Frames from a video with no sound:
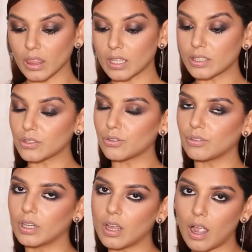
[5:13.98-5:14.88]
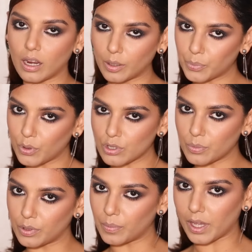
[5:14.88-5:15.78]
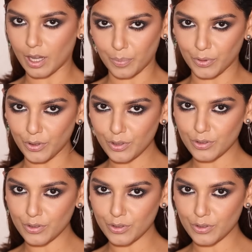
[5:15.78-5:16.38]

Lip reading: This is a really unapproachable makeup look,